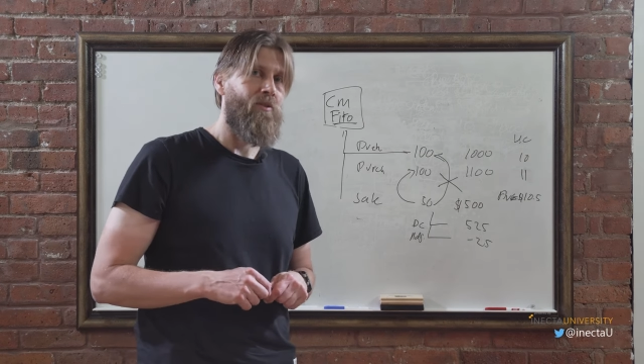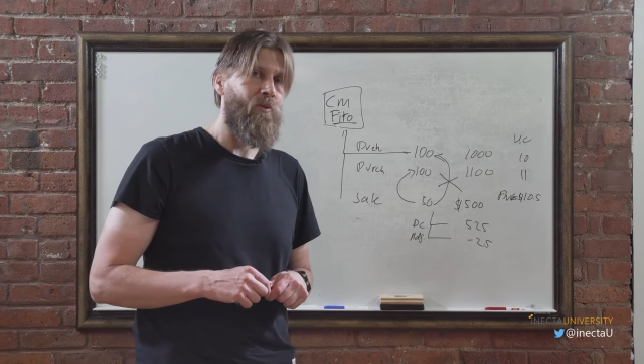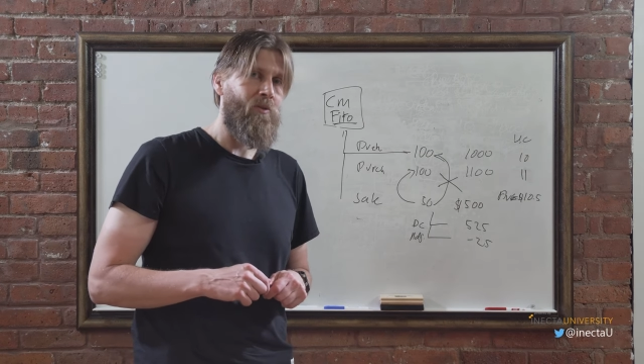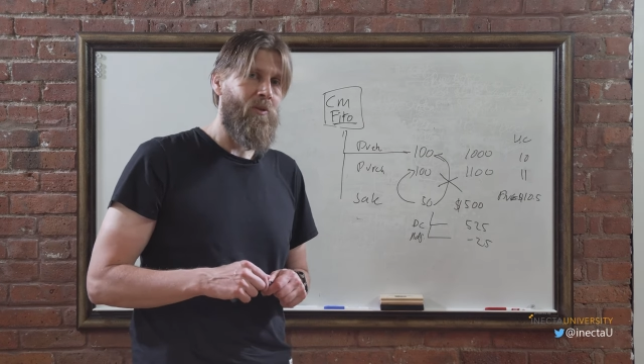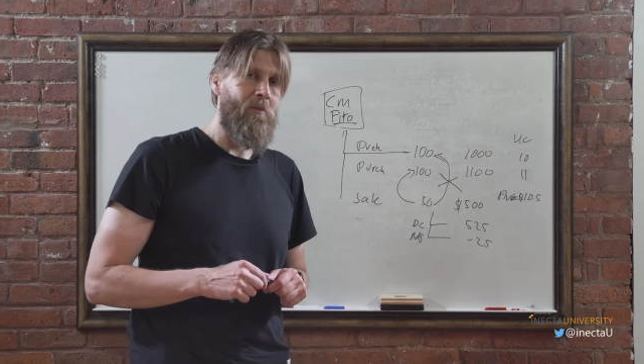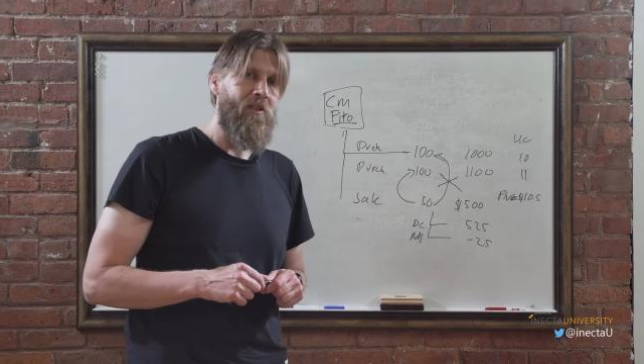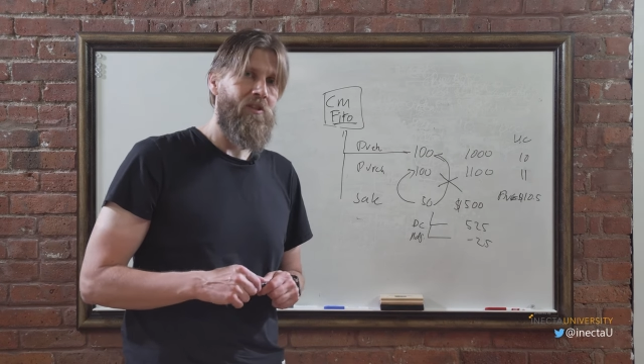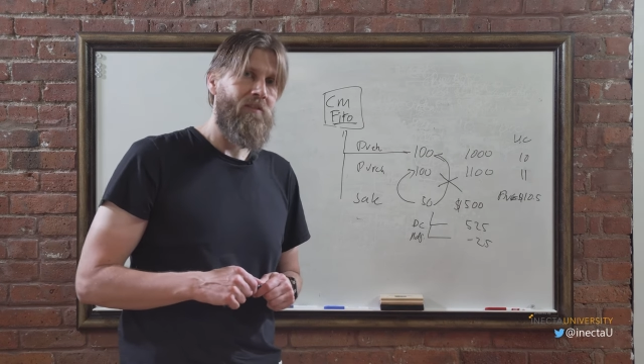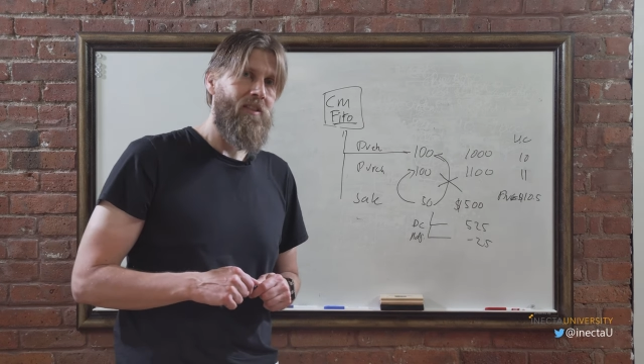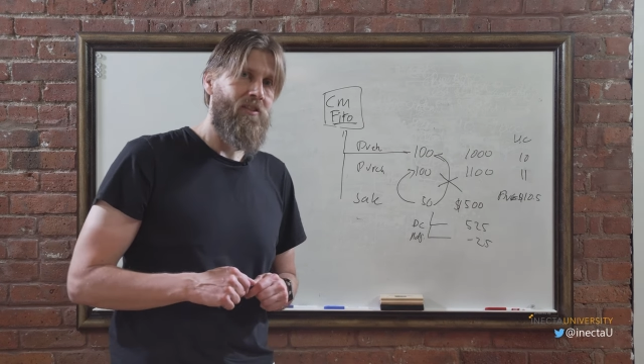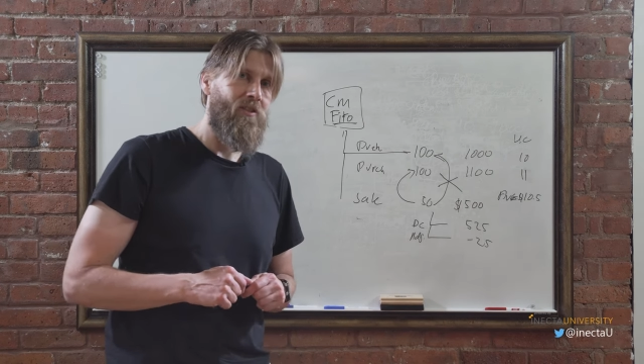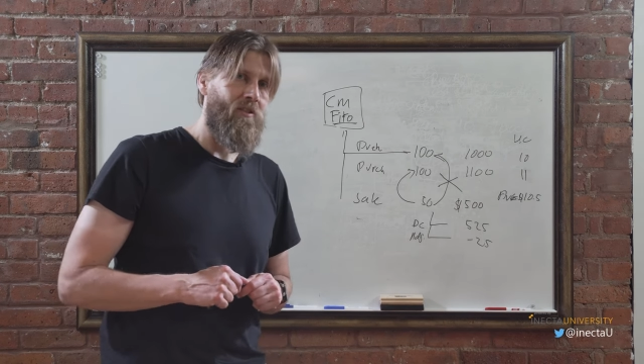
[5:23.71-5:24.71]
do too much of
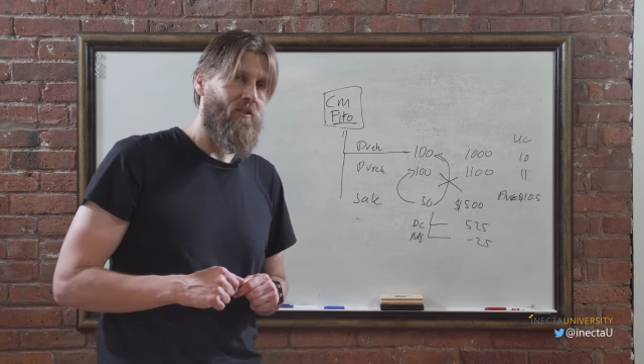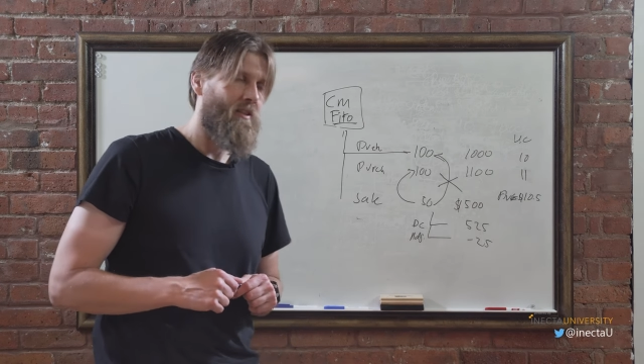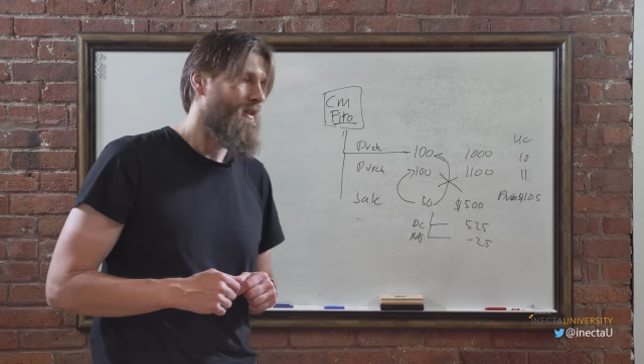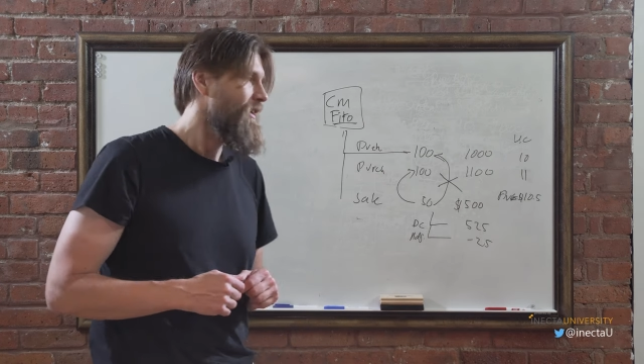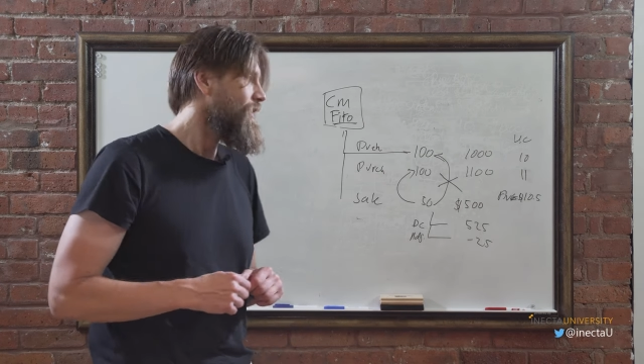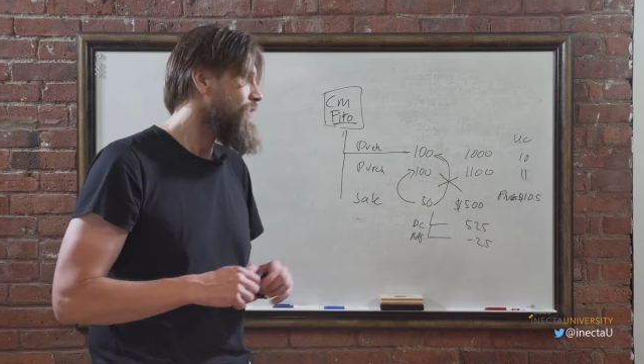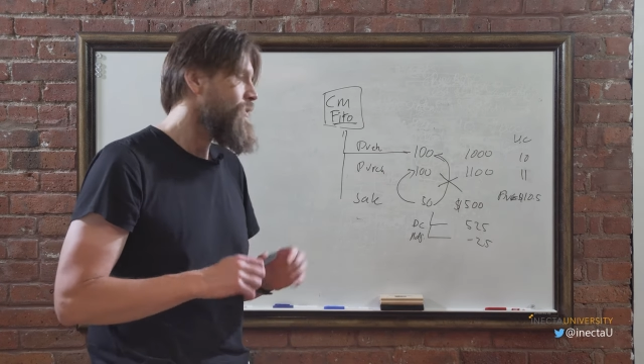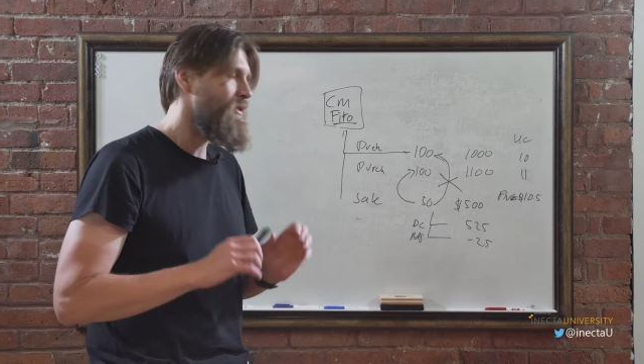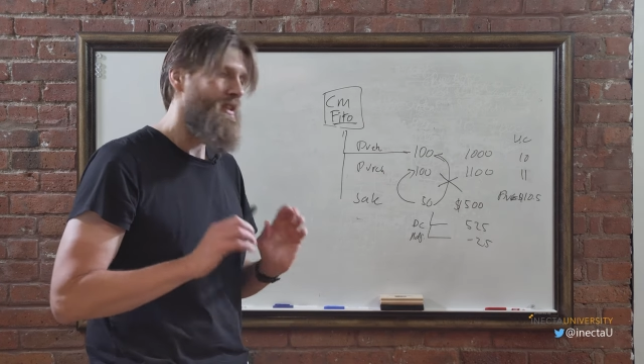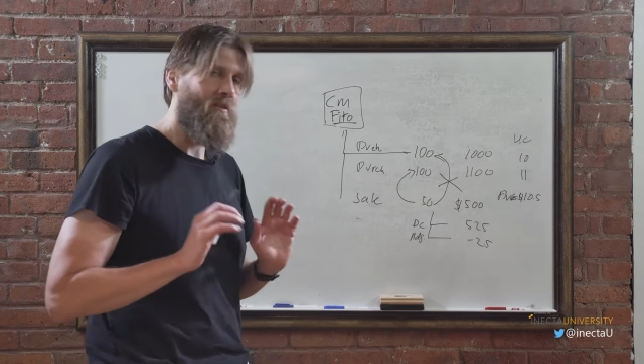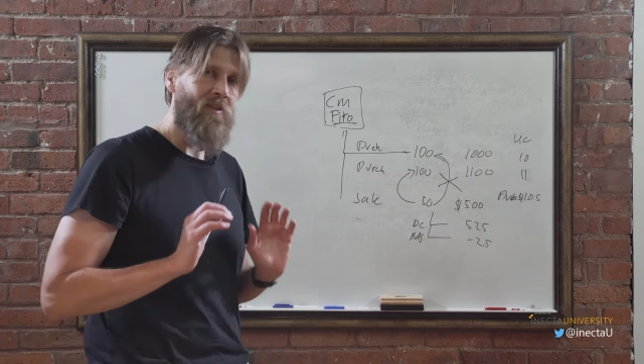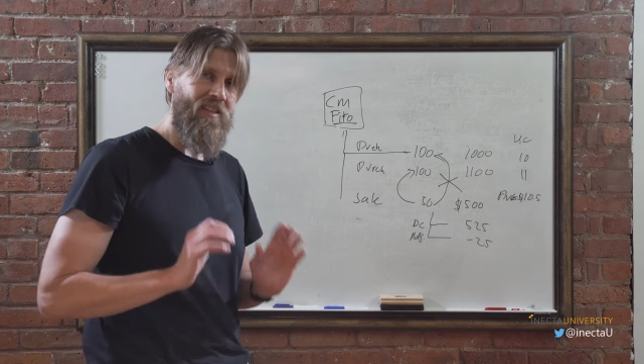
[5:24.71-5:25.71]
it, so
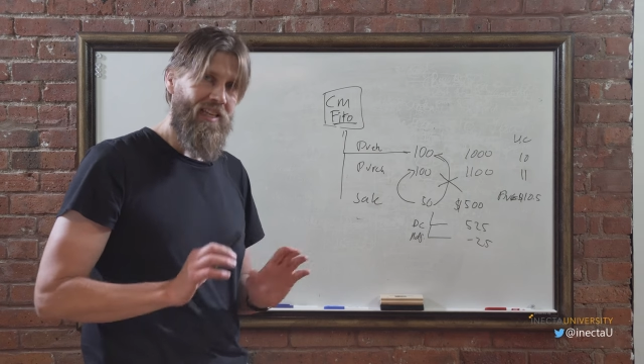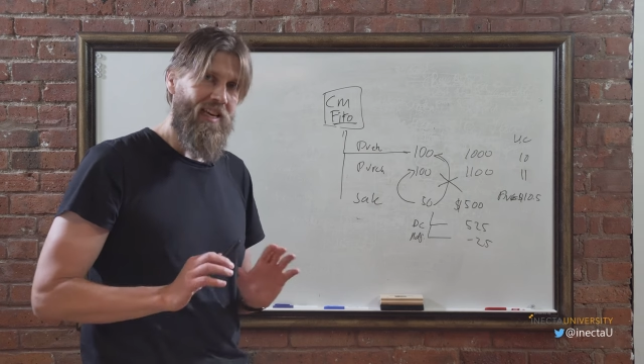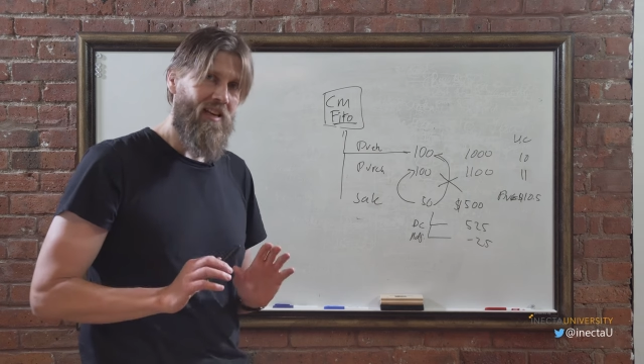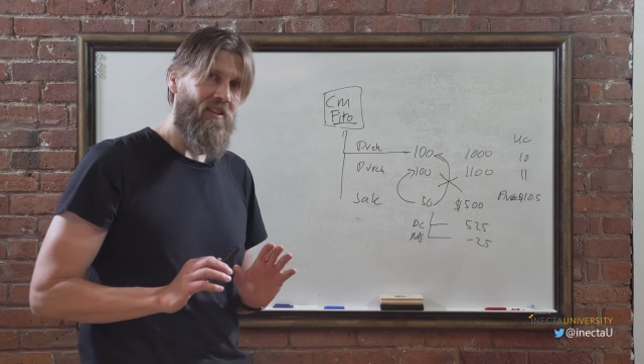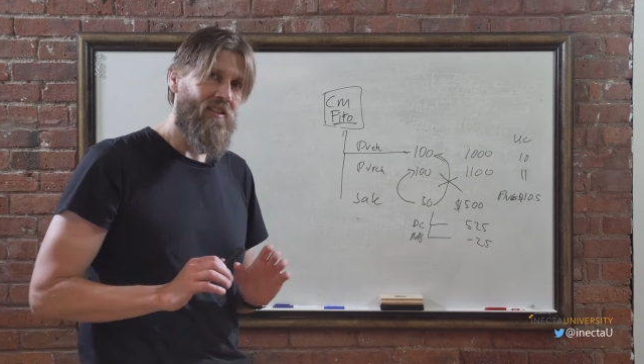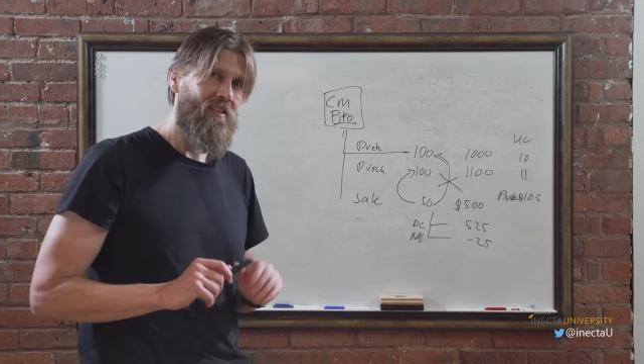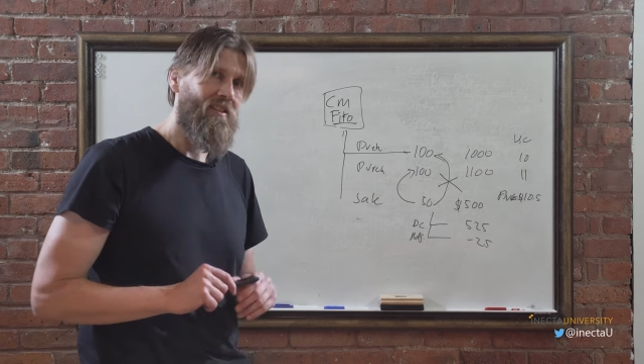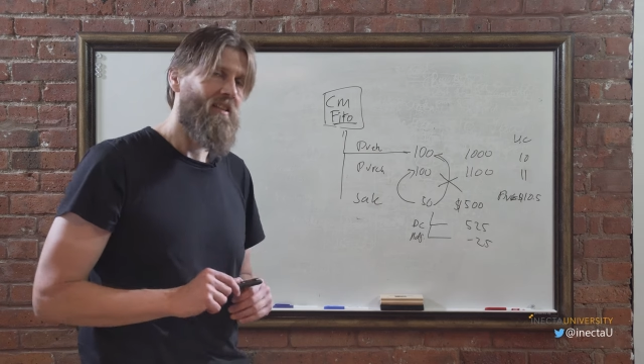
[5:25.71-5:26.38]
use it with care.